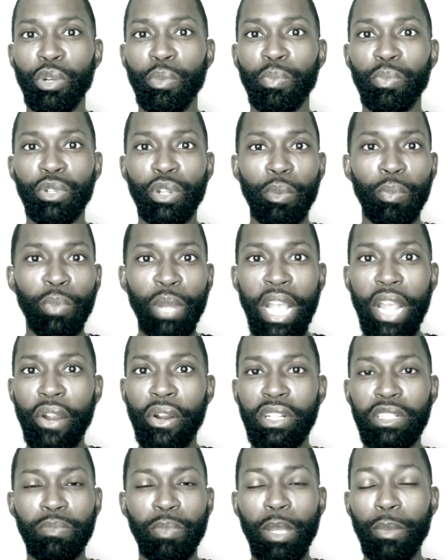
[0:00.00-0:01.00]
your
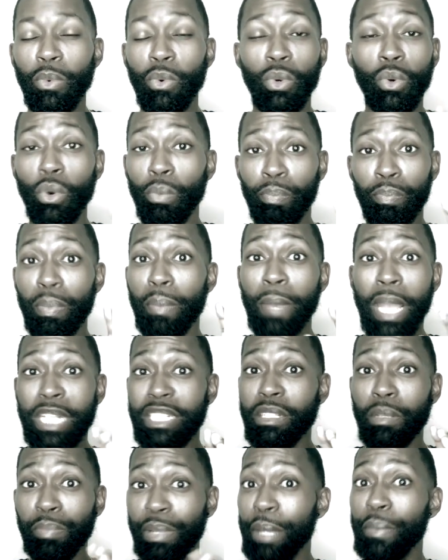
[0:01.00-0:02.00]
parents, people who
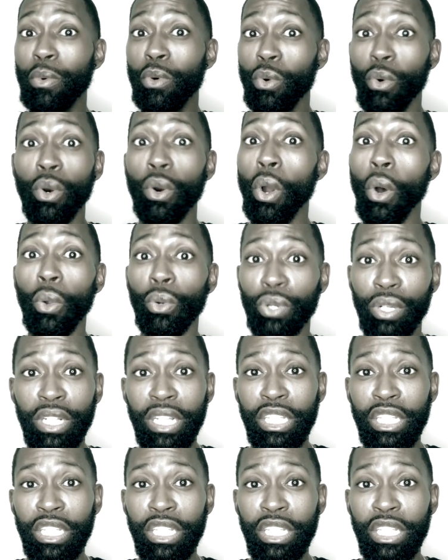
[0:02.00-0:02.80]
are older than